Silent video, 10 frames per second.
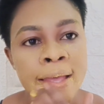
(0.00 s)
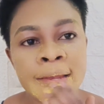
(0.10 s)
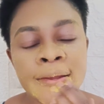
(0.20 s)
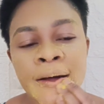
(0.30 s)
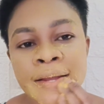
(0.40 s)

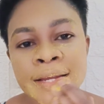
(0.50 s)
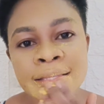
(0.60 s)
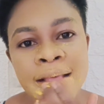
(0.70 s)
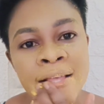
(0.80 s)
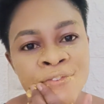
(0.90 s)
And all
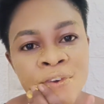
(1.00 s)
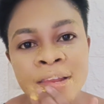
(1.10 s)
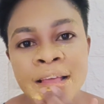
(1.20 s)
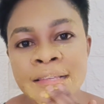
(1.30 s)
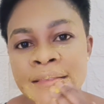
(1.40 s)
these
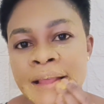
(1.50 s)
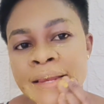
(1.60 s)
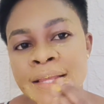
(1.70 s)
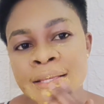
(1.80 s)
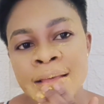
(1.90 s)
exfoliants
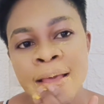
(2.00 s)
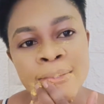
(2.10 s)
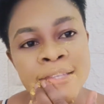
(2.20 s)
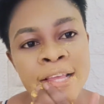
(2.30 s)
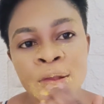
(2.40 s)
like this
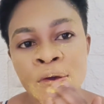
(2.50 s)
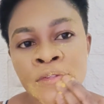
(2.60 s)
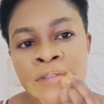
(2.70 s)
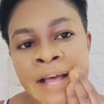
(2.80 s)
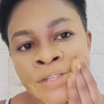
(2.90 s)
helps a
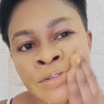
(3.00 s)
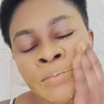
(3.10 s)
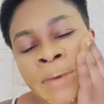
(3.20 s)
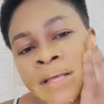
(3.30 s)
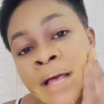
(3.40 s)
lot
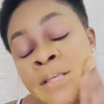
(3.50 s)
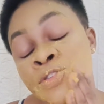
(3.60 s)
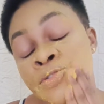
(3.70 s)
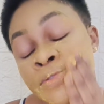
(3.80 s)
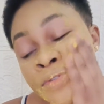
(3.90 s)

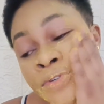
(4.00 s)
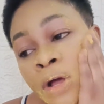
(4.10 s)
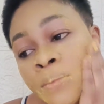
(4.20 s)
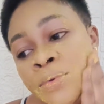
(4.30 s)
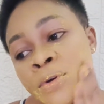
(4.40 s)
as you
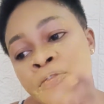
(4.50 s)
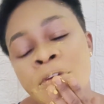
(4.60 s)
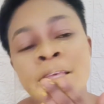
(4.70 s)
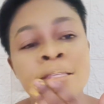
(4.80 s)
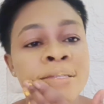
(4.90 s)
scrub your
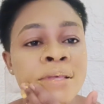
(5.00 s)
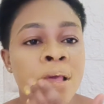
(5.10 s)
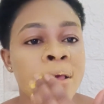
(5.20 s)
face.